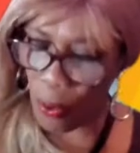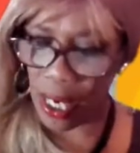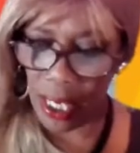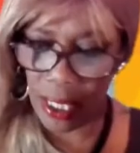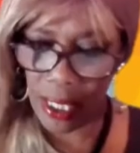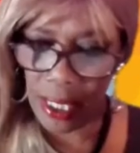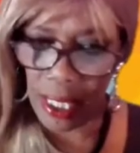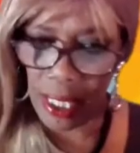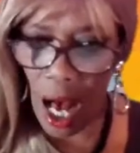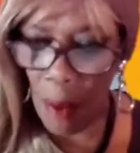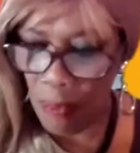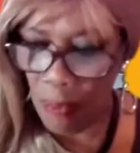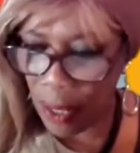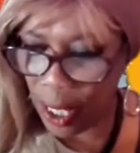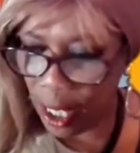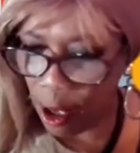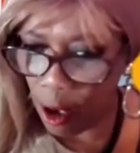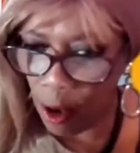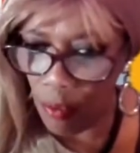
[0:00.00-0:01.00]
open us up
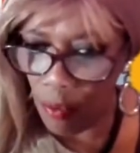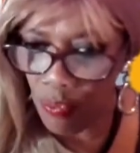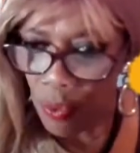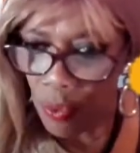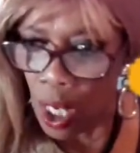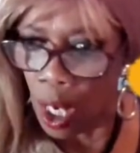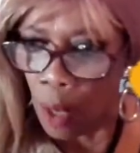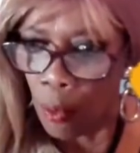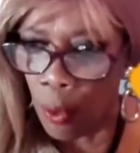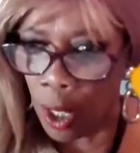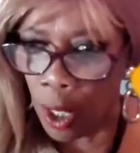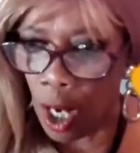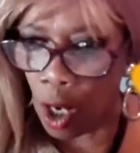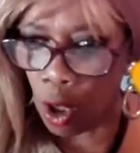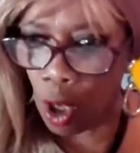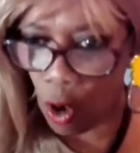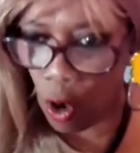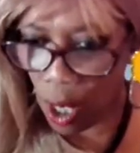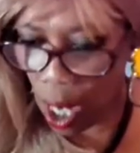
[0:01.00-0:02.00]
here. We're
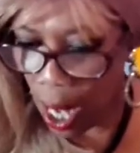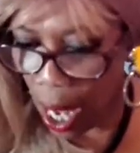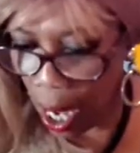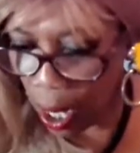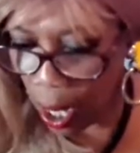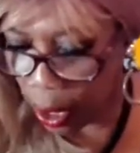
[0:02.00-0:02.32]
going to go to